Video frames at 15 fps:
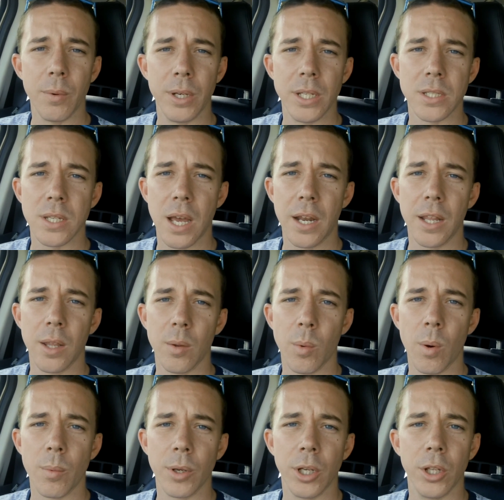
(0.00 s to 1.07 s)
we decided that
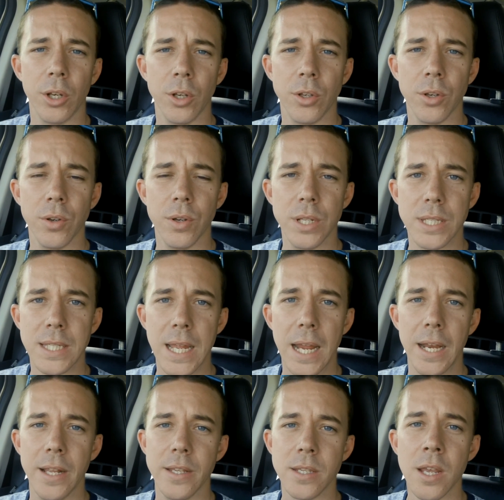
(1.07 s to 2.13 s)
what we're going to do
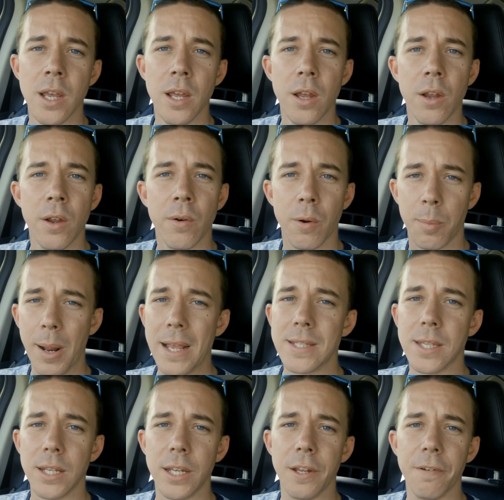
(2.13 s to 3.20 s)
instead is
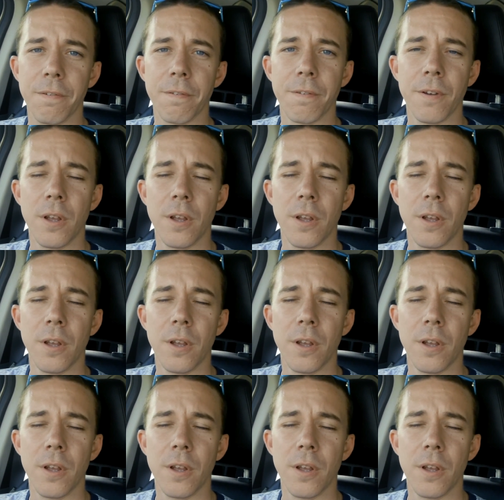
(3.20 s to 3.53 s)
replace the diff,